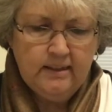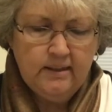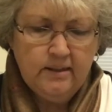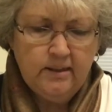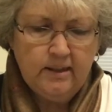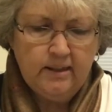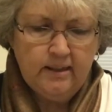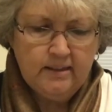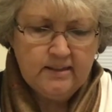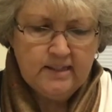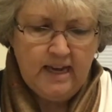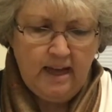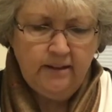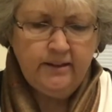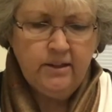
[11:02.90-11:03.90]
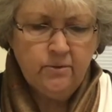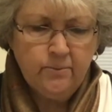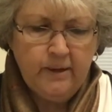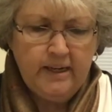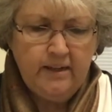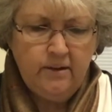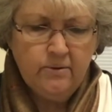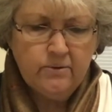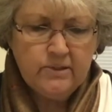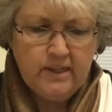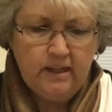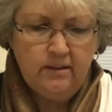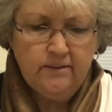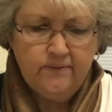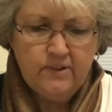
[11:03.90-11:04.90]
the Italian Radio
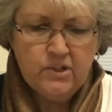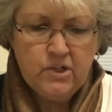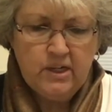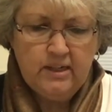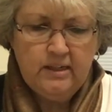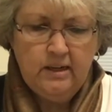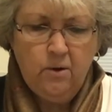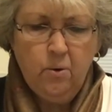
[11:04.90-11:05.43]
Television